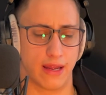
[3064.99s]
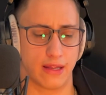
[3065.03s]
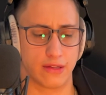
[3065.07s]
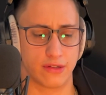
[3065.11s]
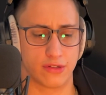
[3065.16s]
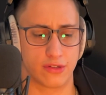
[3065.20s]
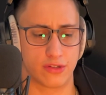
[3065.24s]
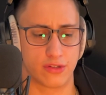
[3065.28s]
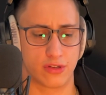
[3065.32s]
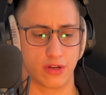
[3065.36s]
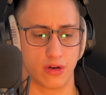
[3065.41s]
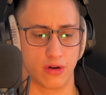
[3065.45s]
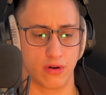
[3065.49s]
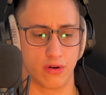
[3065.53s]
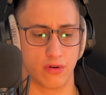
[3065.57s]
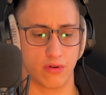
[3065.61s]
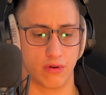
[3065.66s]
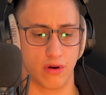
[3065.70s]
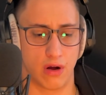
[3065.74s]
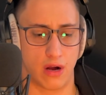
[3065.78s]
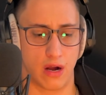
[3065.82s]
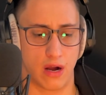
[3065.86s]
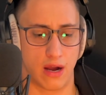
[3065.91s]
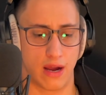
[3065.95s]
And
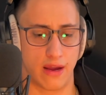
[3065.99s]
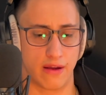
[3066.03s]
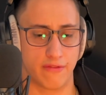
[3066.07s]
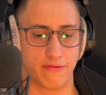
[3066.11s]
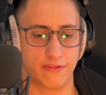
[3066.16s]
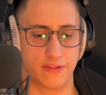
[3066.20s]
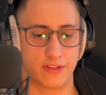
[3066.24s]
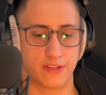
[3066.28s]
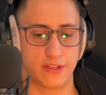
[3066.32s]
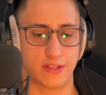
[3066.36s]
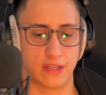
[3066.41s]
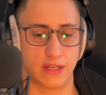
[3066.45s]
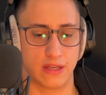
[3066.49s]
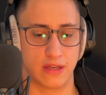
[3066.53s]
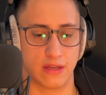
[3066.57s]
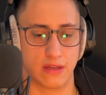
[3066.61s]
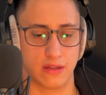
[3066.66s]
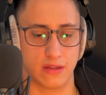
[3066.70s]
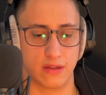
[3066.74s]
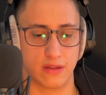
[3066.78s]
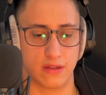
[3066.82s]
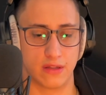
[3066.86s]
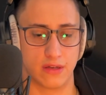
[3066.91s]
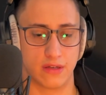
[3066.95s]
so I've
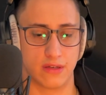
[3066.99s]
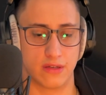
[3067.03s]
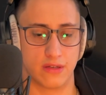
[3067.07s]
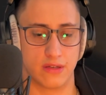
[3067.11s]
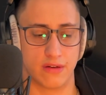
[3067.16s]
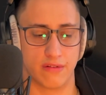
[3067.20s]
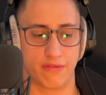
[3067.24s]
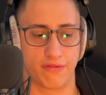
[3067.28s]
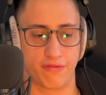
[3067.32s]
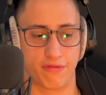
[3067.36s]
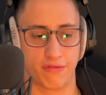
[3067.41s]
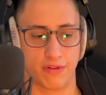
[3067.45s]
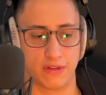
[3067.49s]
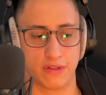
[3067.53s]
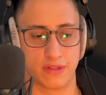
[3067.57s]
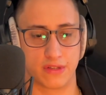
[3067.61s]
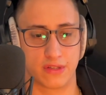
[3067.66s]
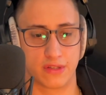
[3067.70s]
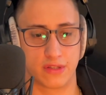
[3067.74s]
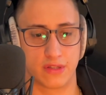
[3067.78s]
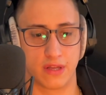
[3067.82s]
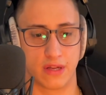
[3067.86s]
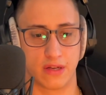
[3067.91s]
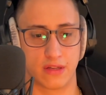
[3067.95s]
seen the
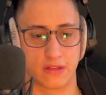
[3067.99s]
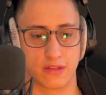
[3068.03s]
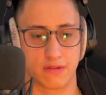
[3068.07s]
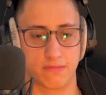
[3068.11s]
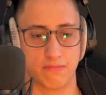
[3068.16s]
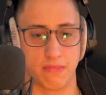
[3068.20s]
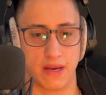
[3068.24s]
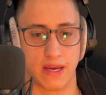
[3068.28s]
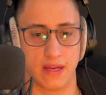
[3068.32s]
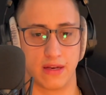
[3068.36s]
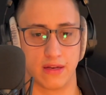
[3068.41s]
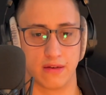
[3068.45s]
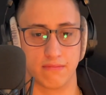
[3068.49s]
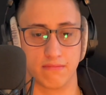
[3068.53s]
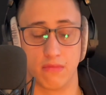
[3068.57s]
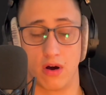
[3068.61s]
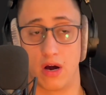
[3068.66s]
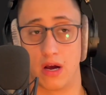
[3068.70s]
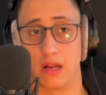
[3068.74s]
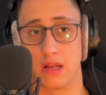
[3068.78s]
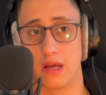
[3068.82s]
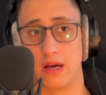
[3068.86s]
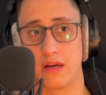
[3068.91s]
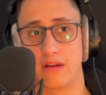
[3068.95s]
difference that it's made in
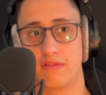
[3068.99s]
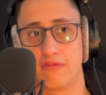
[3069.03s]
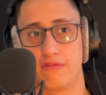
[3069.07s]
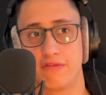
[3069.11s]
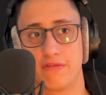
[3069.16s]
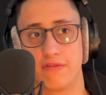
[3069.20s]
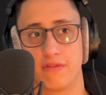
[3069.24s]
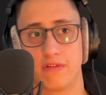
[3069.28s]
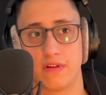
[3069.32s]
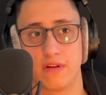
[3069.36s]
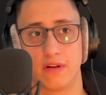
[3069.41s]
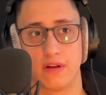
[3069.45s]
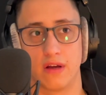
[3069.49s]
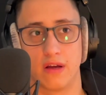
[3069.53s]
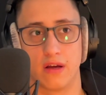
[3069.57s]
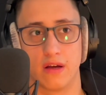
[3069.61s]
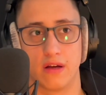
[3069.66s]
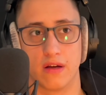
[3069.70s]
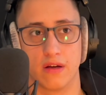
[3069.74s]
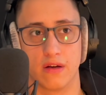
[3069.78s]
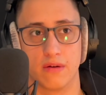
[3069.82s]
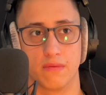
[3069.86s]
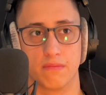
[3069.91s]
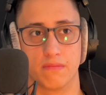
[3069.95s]
my life,
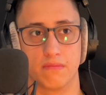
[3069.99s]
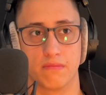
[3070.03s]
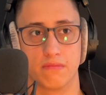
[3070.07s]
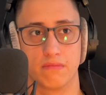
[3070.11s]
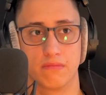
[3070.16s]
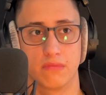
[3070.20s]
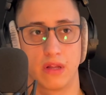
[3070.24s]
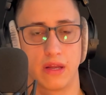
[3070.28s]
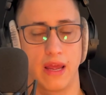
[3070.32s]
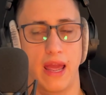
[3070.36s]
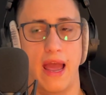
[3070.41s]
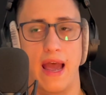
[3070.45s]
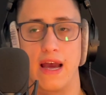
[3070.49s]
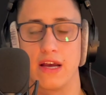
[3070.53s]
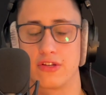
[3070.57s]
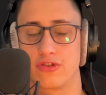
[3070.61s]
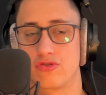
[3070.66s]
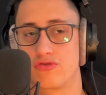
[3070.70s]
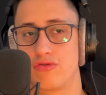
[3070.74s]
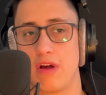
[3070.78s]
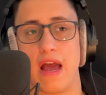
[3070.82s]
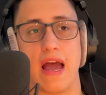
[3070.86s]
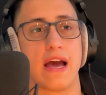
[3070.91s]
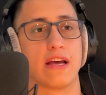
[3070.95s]
like
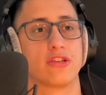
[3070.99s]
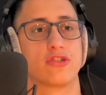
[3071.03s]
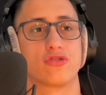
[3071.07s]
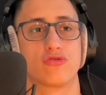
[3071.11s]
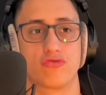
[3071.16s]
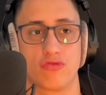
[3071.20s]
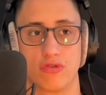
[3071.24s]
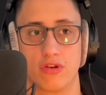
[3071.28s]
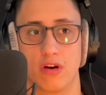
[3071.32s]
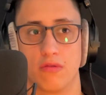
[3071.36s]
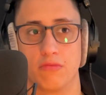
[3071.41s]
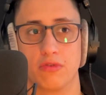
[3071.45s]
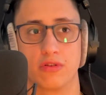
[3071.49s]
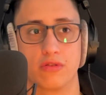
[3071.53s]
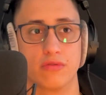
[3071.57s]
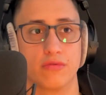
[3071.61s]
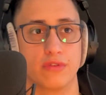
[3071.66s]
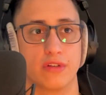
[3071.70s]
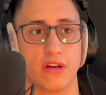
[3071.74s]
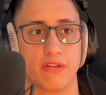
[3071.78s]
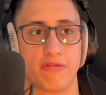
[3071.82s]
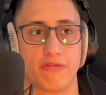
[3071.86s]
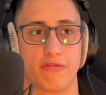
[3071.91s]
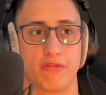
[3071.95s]
astronomical
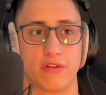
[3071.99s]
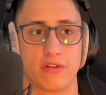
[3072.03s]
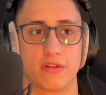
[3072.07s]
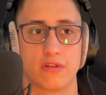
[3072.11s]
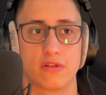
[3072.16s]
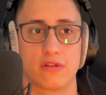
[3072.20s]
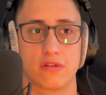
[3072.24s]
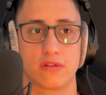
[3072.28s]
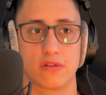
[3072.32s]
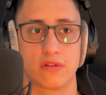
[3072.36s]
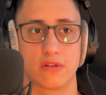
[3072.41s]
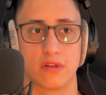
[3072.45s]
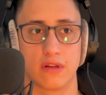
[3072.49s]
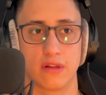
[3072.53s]
difference.